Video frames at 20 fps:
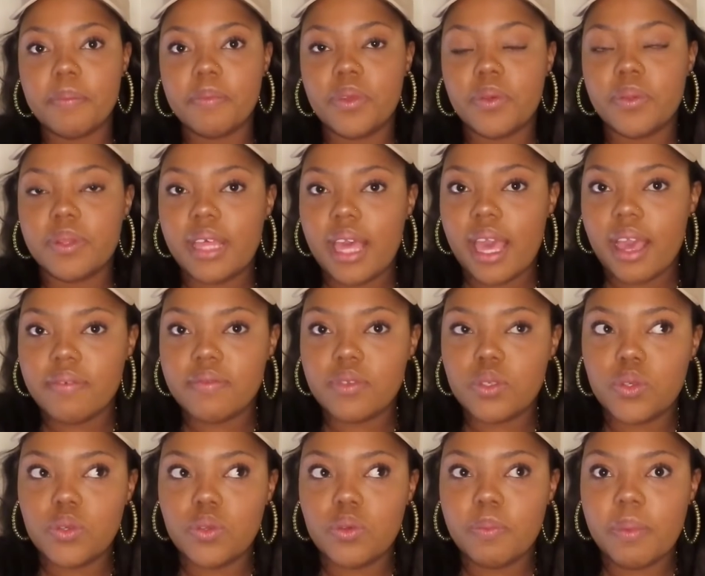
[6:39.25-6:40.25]
You'll have
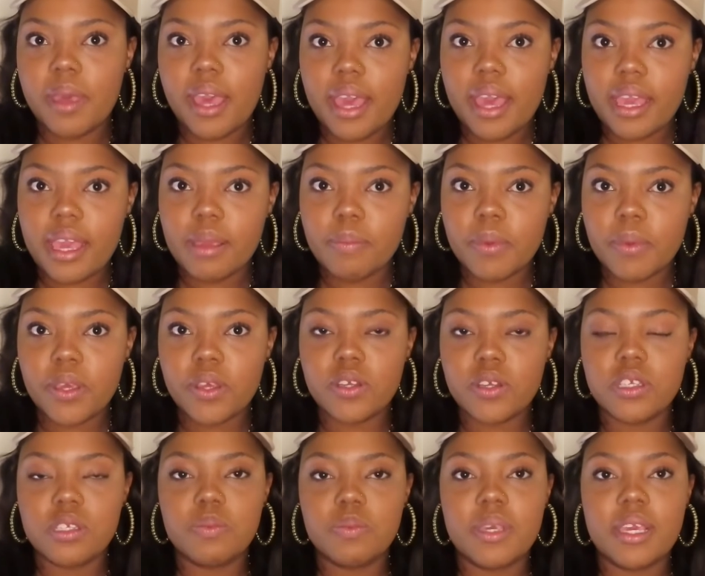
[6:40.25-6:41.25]
to pay
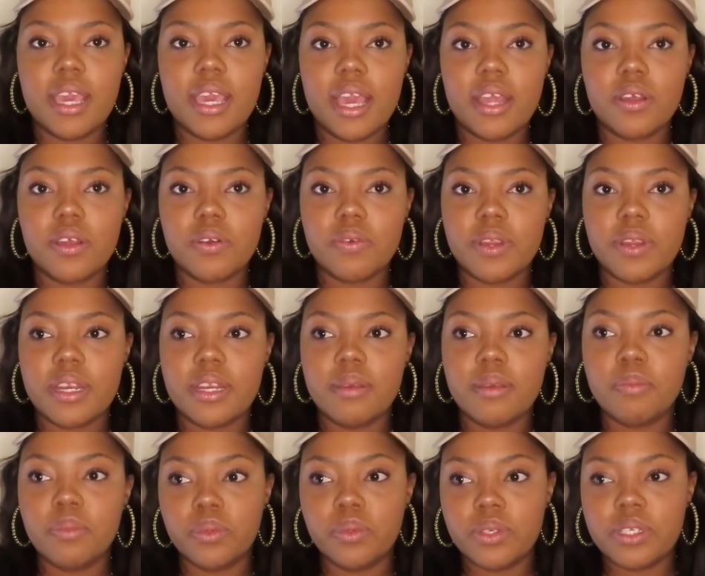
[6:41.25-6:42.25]
because we had already
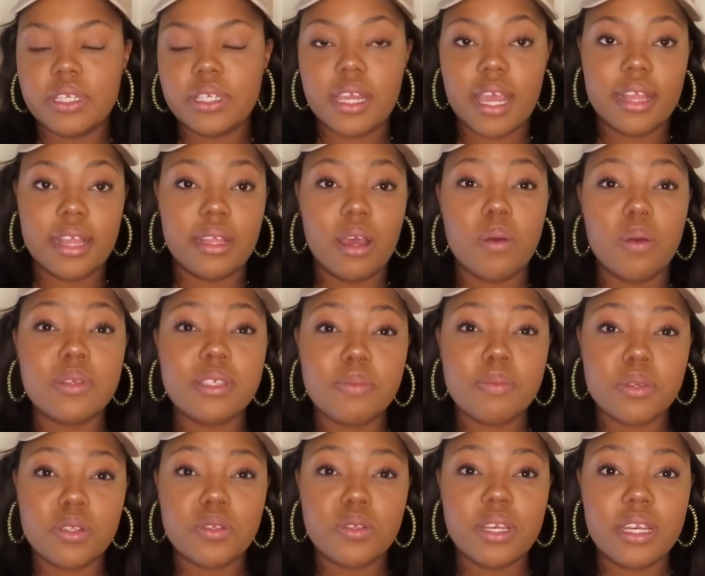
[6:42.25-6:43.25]
booked and I was
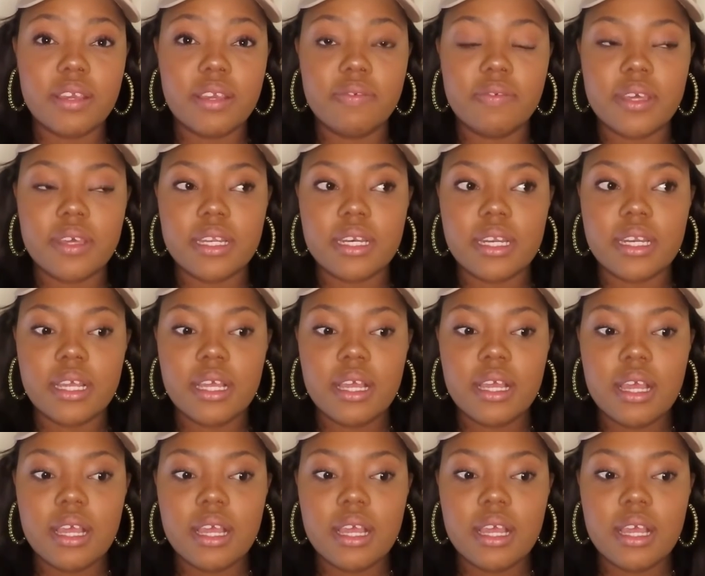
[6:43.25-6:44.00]
about to leave in